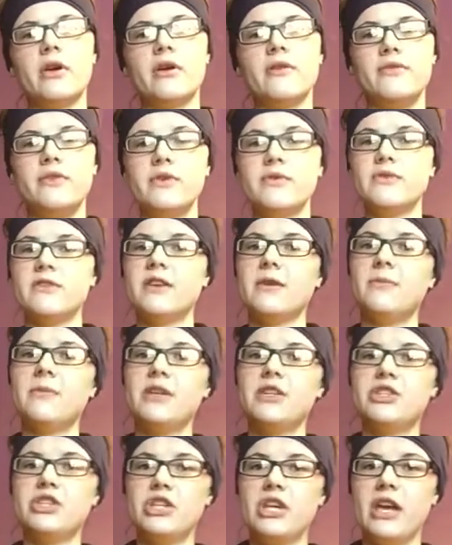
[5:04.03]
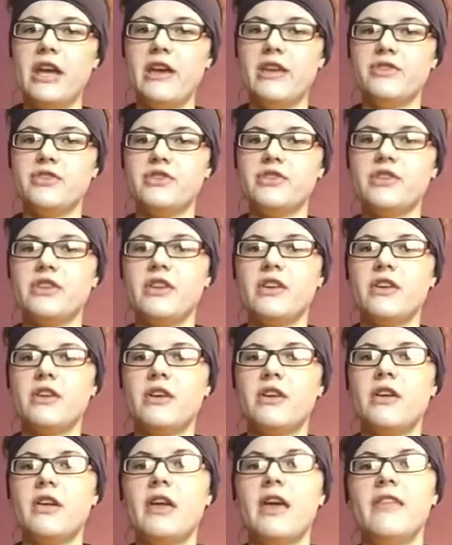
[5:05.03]
views can be changed,
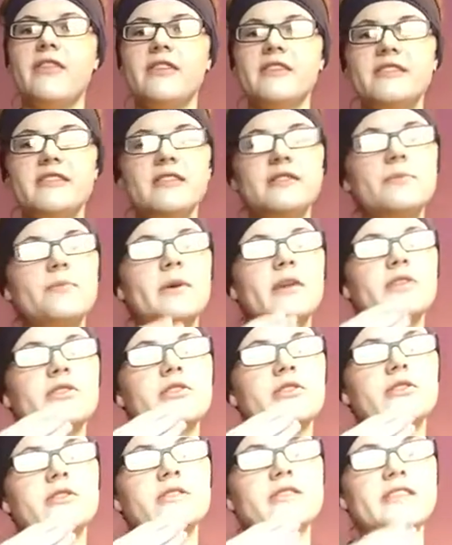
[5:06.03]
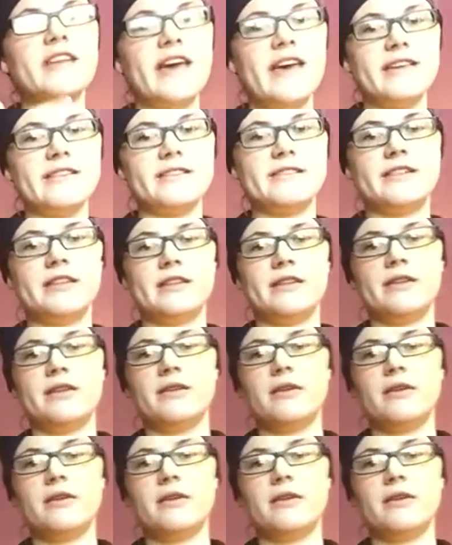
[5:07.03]
and this has been tested